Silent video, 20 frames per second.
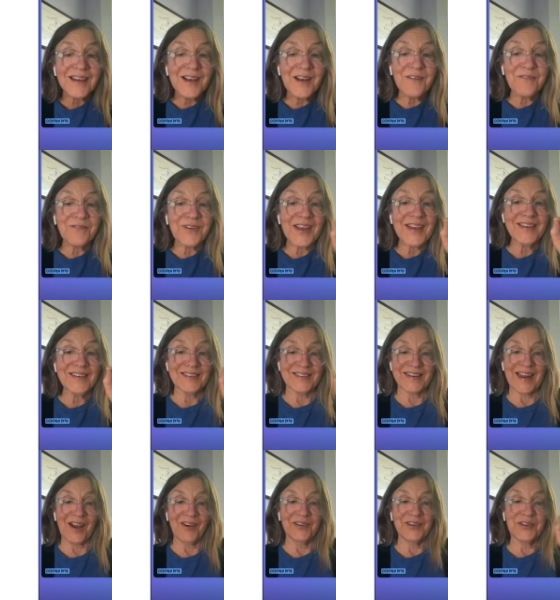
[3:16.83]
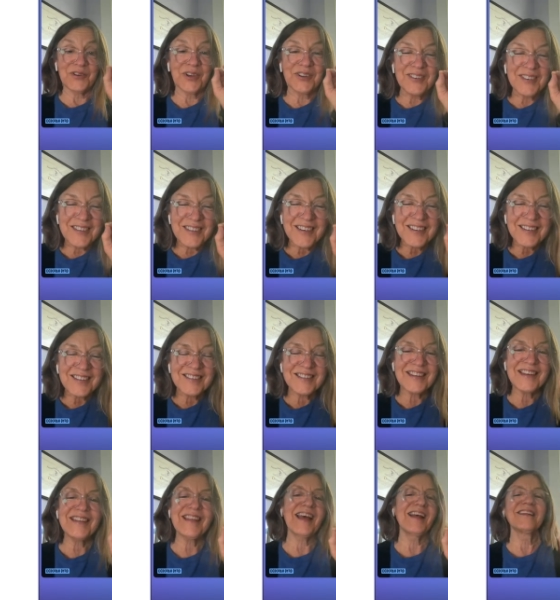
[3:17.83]
phase now, and you can just see
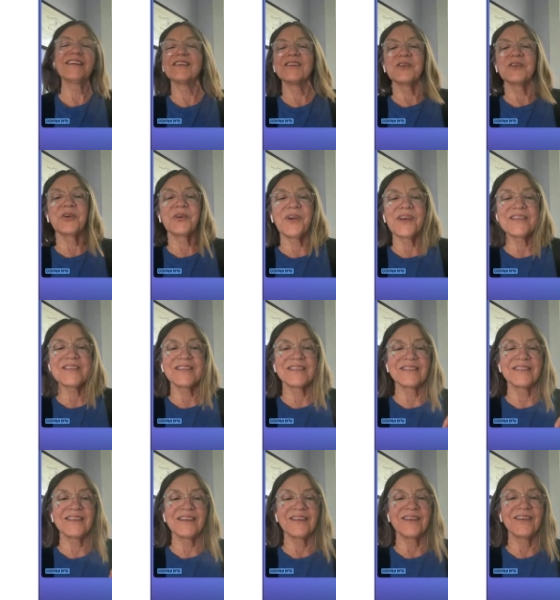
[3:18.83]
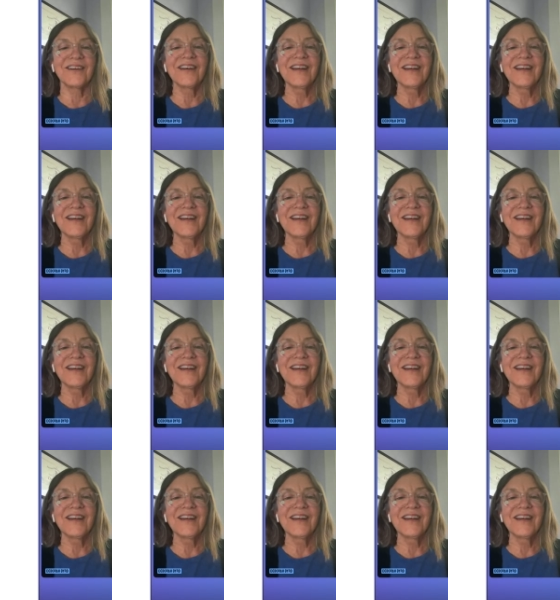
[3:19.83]
that little crescent there.